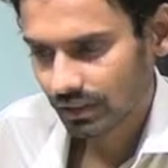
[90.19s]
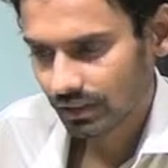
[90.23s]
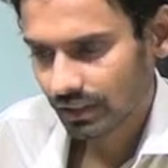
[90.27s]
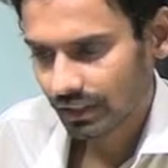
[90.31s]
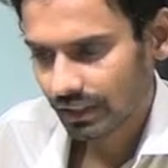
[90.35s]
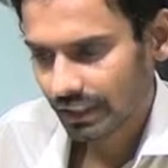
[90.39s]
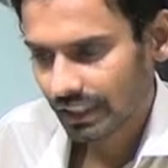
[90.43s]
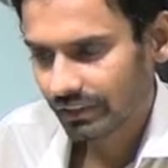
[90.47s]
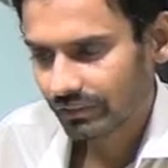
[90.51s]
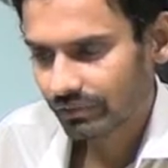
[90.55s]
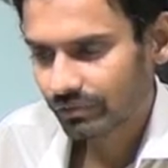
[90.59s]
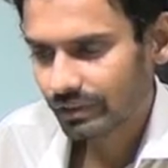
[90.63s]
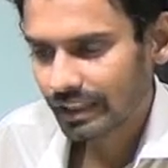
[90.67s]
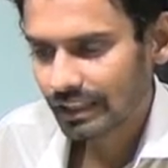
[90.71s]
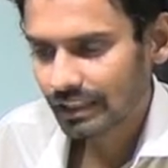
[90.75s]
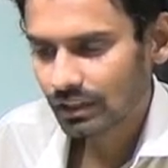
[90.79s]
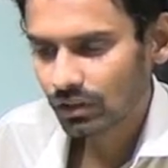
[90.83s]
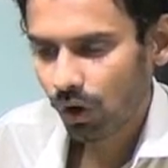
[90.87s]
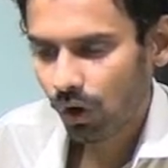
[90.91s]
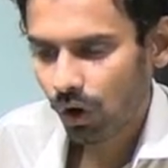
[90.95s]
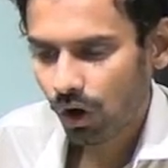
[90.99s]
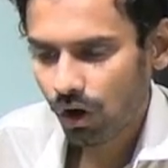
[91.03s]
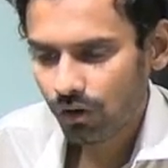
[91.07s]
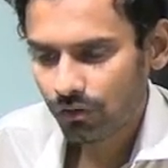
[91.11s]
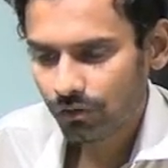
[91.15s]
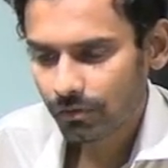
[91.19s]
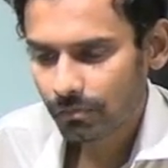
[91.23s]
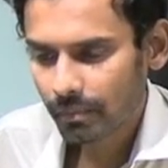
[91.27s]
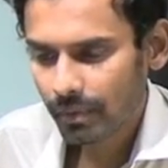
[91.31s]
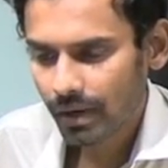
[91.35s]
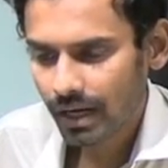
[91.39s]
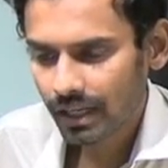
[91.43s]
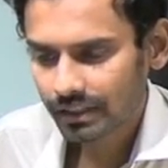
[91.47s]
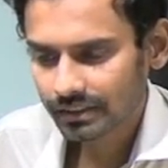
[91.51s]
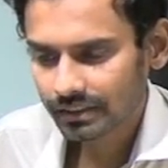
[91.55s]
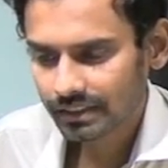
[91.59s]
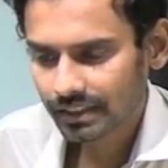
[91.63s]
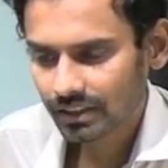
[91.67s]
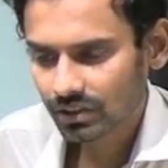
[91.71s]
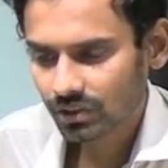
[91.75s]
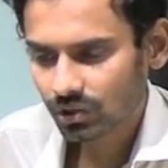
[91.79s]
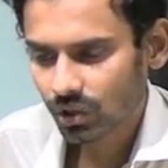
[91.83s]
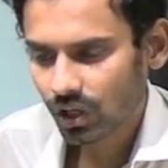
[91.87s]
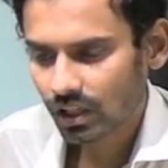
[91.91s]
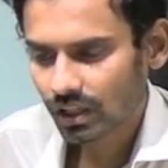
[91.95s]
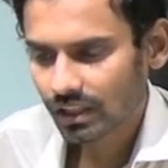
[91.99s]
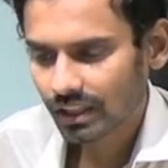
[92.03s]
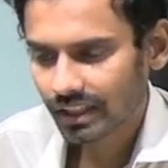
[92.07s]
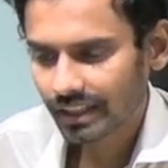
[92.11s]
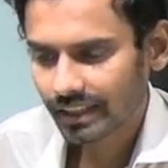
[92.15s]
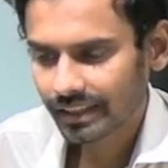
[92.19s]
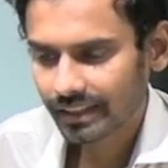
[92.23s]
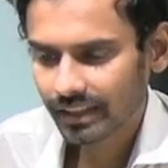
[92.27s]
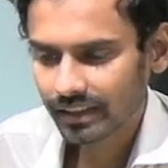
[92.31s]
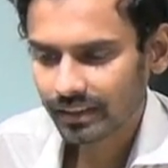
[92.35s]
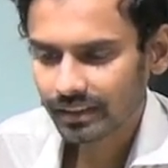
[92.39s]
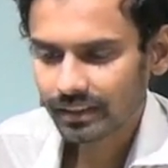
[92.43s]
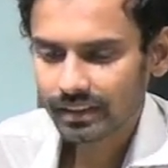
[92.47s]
If this of marks is not written,